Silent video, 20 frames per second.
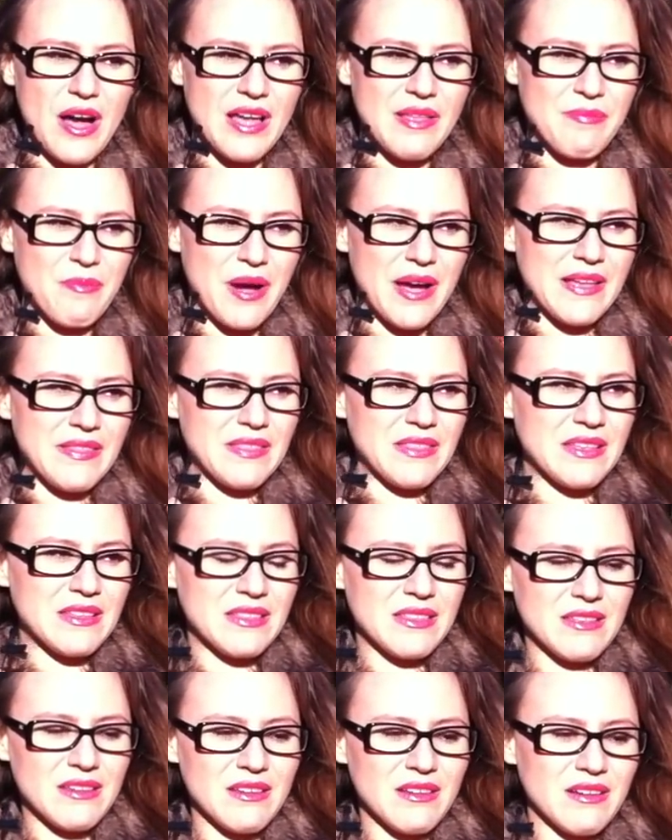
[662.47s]

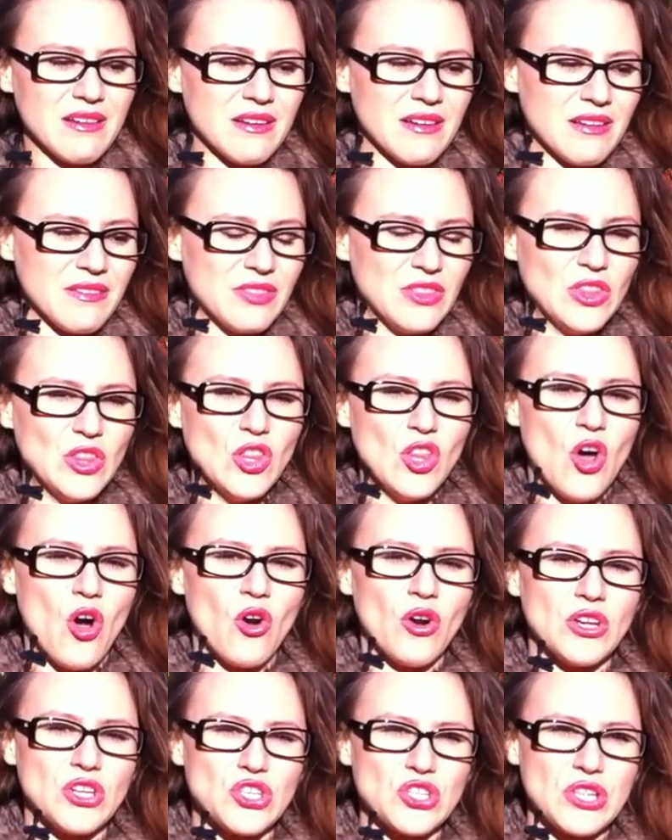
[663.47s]
high-minded
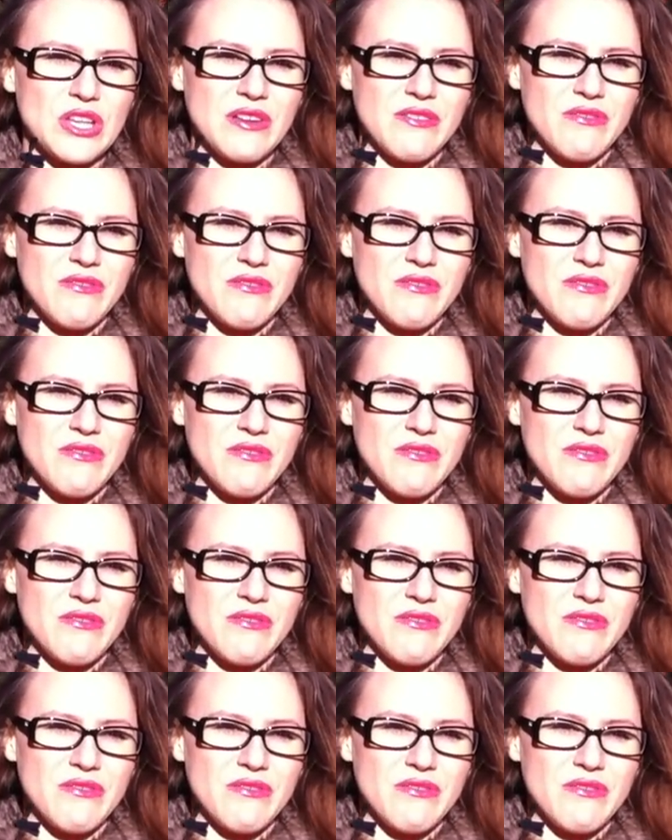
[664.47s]
knowledge.